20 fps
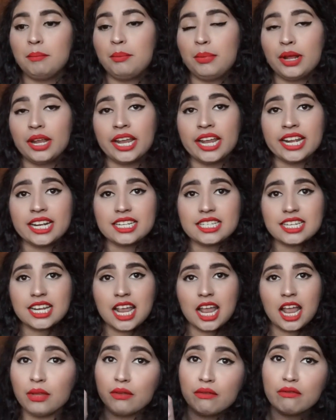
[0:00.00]
but
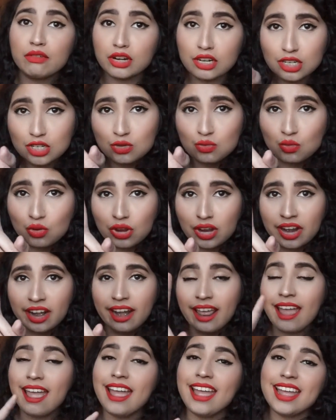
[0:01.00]
the first
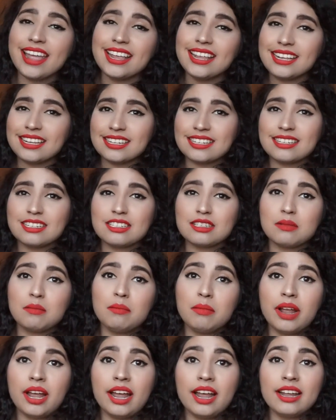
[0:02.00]
one is
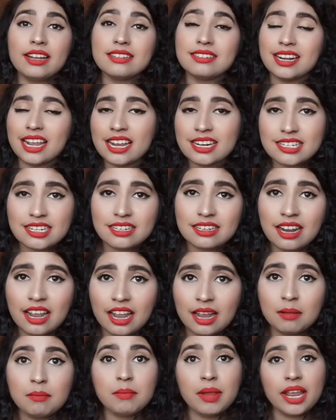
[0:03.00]
my day to
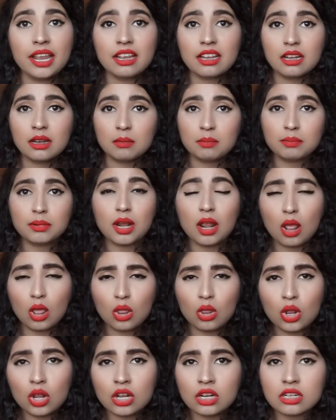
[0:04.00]
night makeup
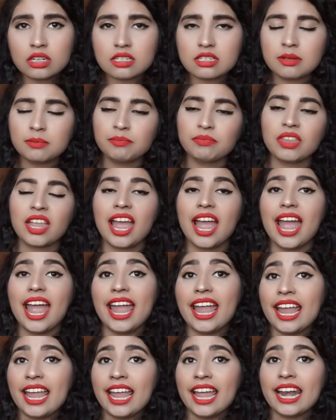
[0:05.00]
looks,
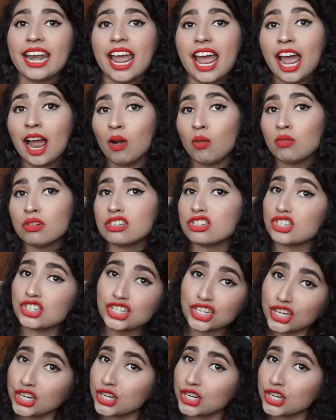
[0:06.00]
and I want